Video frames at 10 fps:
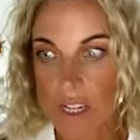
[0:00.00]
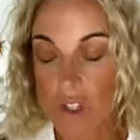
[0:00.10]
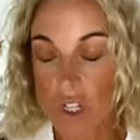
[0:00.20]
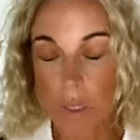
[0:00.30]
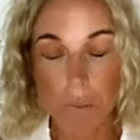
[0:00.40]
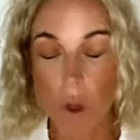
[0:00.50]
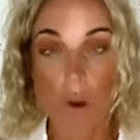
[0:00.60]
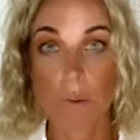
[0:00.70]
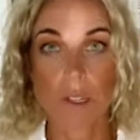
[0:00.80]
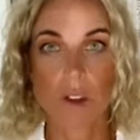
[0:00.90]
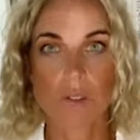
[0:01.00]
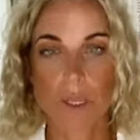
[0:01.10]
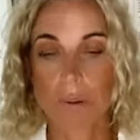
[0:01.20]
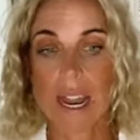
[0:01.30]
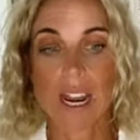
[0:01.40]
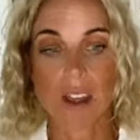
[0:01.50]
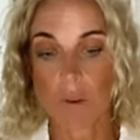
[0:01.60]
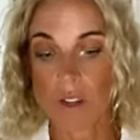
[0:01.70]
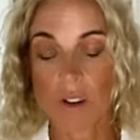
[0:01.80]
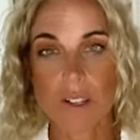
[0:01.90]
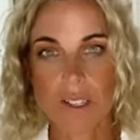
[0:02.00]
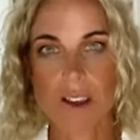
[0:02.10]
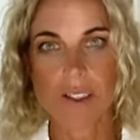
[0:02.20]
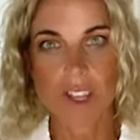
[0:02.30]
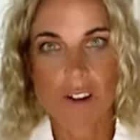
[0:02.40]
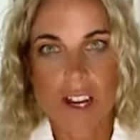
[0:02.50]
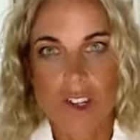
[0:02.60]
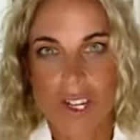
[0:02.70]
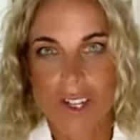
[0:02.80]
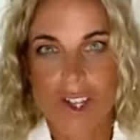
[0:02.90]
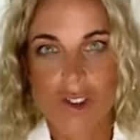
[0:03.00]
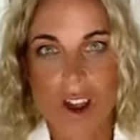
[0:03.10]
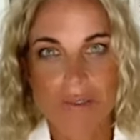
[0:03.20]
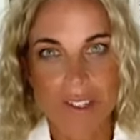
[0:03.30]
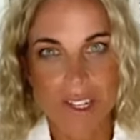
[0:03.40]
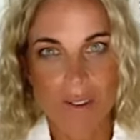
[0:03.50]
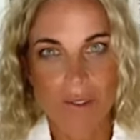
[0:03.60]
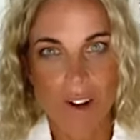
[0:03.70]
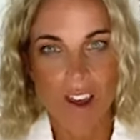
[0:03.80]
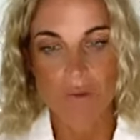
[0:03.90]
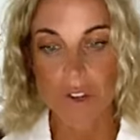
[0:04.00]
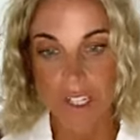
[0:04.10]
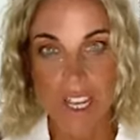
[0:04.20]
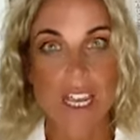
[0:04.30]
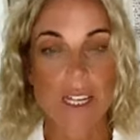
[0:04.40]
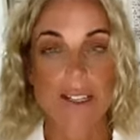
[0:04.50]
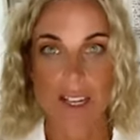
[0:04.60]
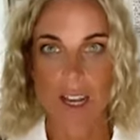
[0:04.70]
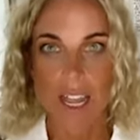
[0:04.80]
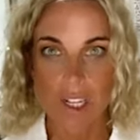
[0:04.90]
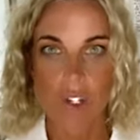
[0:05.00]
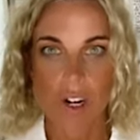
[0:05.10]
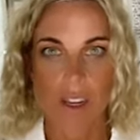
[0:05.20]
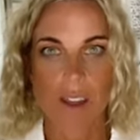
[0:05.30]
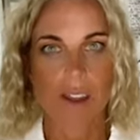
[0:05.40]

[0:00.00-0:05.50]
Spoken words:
and just purpose on this planet when you decide that you're actually in the driver's seat of your life, because it is electric.